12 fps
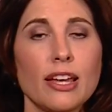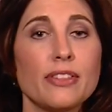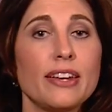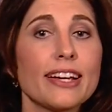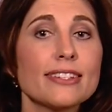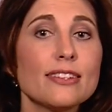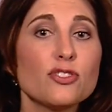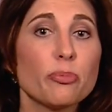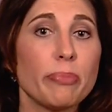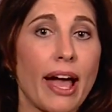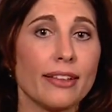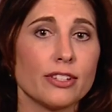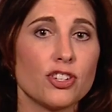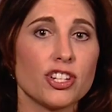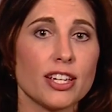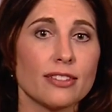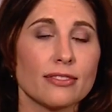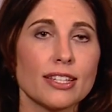The next is your balance
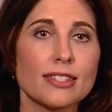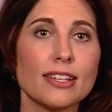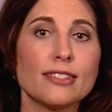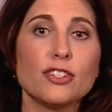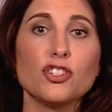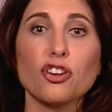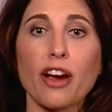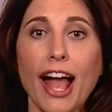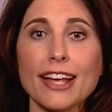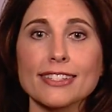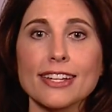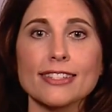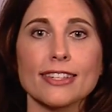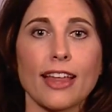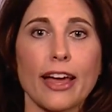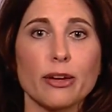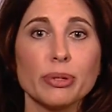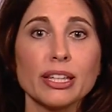sheet. This gets into your assets and
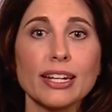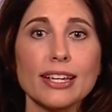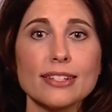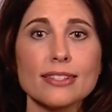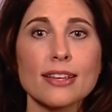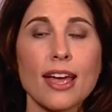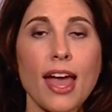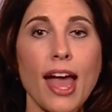liabilities,